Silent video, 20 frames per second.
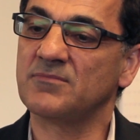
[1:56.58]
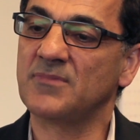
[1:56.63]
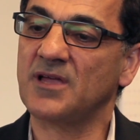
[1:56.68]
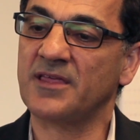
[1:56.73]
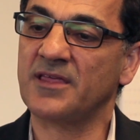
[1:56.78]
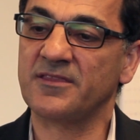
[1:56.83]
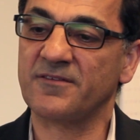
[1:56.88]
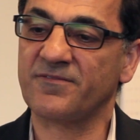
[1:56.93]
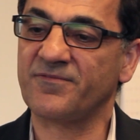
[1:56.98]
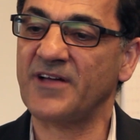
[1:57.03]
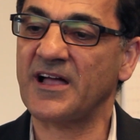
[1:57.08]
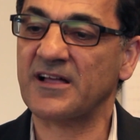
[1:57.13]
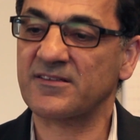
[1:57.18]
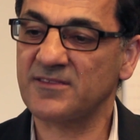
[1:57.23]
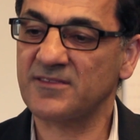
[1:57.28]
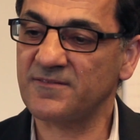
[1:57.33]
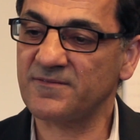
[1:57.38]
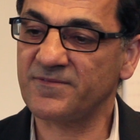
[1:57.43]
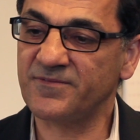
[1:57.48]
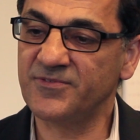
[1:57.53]
And the fact
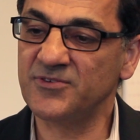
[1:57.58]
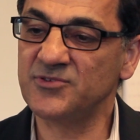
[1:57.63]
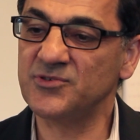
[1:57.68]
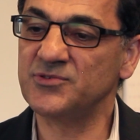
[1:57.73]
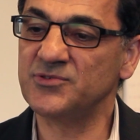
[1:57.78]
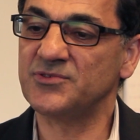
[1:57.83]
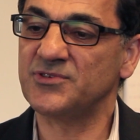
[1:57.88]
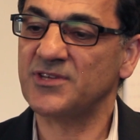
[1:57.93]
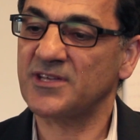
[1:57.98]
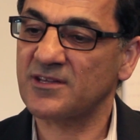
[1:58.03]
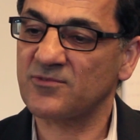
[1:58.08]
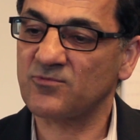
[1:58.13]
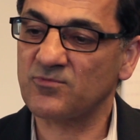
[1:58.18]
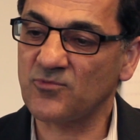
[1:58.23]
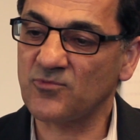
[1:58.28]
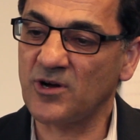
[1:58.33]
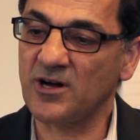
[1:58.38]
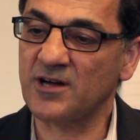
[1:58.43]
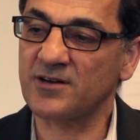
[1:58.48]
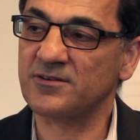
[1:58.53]
that food and
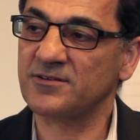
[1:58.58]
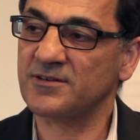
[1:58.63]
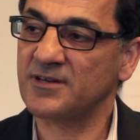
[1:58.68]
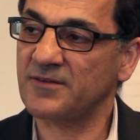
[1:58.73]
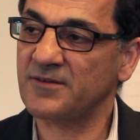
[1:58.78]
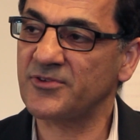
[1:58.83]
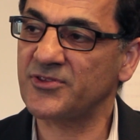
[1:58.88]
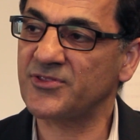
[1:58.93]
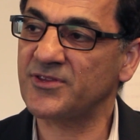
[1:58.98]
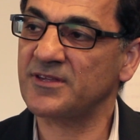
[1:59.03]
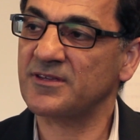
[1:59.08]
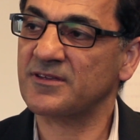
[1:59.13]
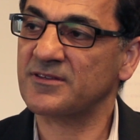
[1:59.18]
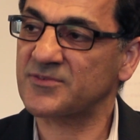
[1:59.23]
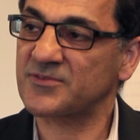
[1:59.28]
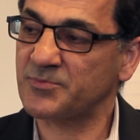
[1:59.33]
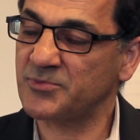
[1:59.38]
water and everything is